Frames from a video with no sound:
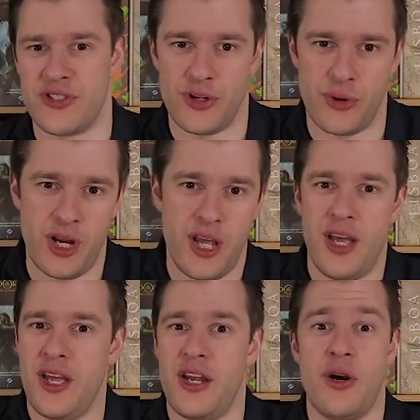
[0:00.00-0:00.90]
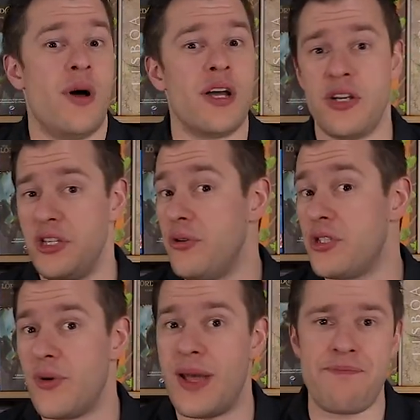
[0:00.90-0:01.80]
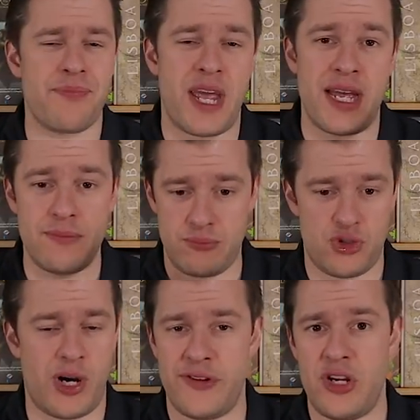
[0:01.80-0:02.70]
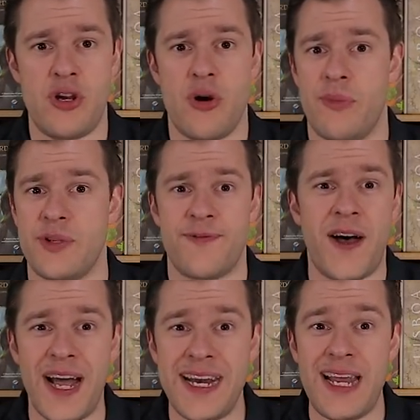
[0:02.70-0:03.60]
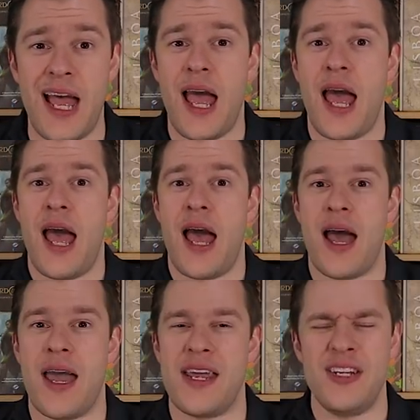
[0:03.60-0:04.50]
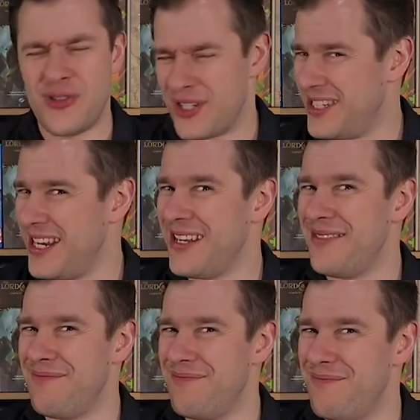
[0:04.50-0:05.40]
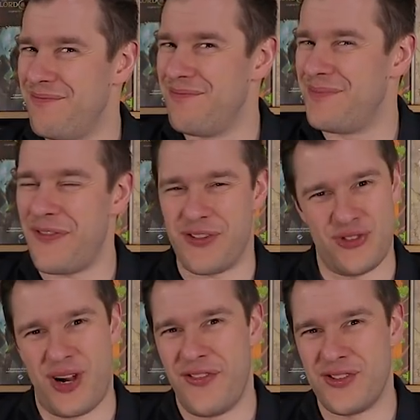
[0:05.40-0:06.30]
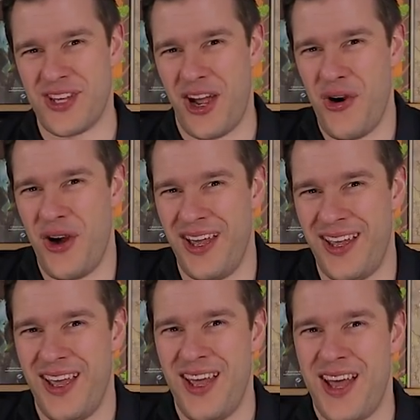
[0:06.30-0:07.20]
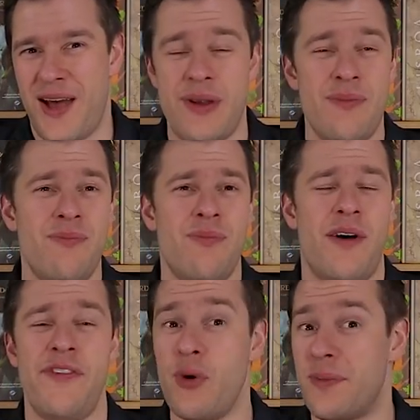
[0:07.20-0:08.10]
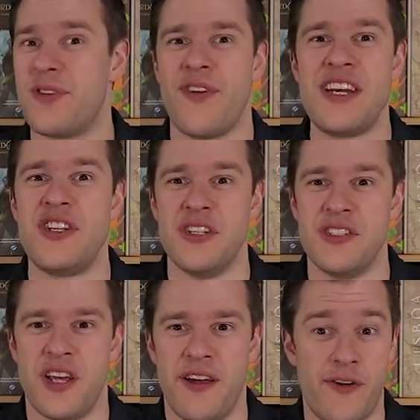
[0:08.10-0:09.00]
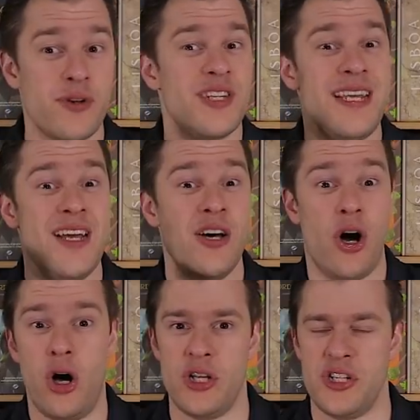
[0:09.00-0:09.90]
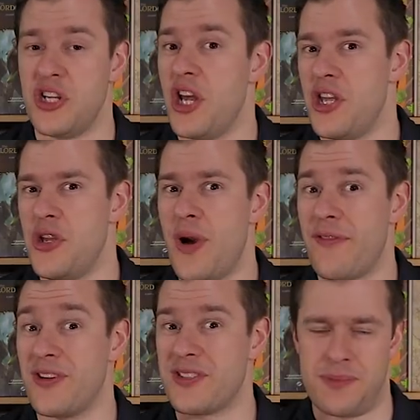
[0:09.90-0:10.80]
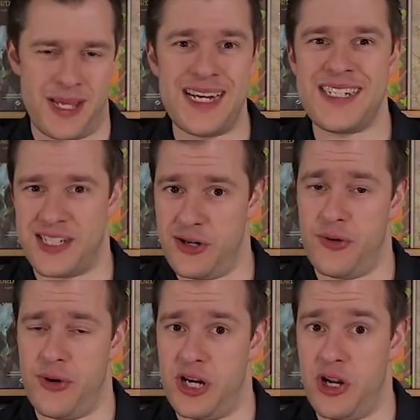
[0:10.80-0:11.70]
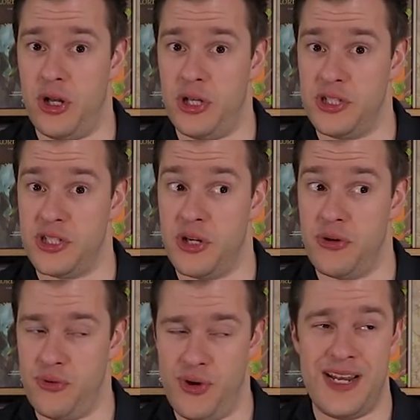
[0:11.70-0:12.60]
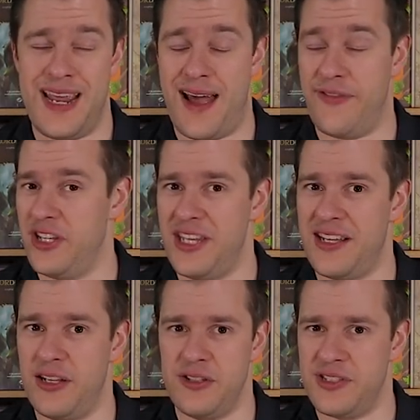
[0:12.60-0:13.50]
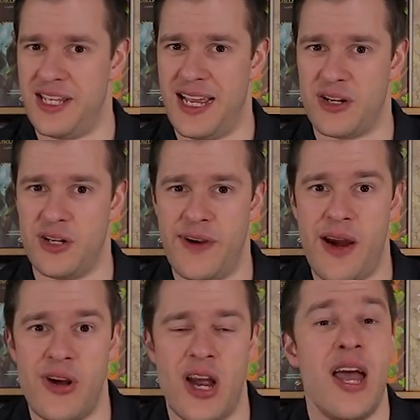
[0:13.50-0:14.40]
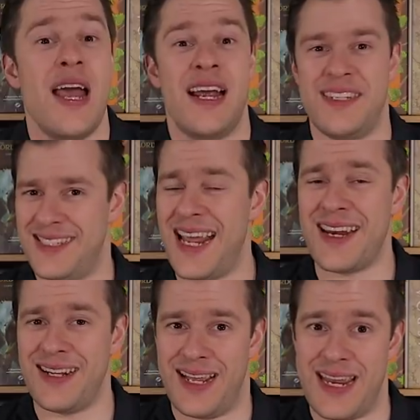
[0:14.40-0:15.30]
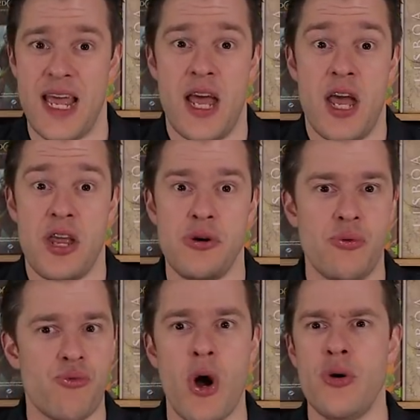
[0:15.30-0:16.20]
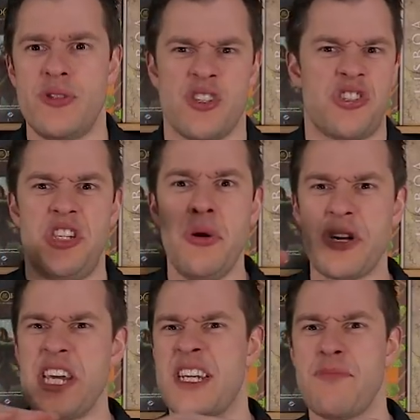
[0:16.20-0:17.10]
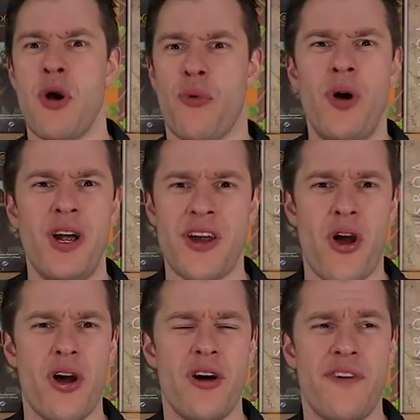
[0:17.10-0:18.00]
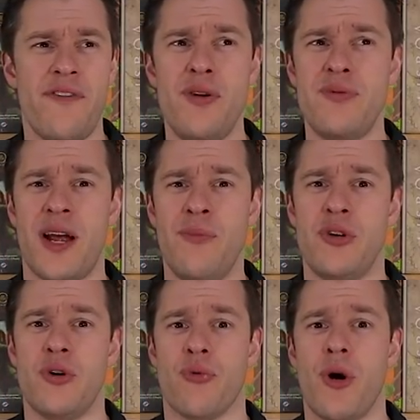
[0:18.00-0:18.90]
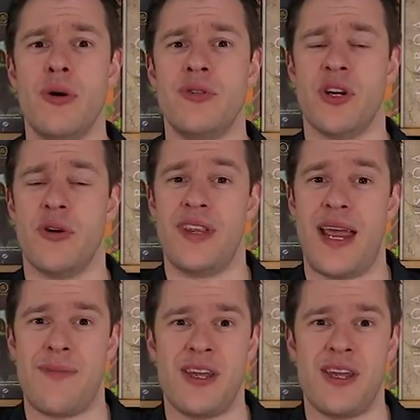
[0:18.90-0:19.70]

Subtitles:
So, you know, I got used to it, and driving in Europe was fine. Interesting, different drivers though. I mean, a few observations. Firstly, Holland. You have got some nice scenery in Holland. We really have in the Netherlands and that kind of area. And secondly, your roads are silky smooth. What on earth have you done with your roads over there?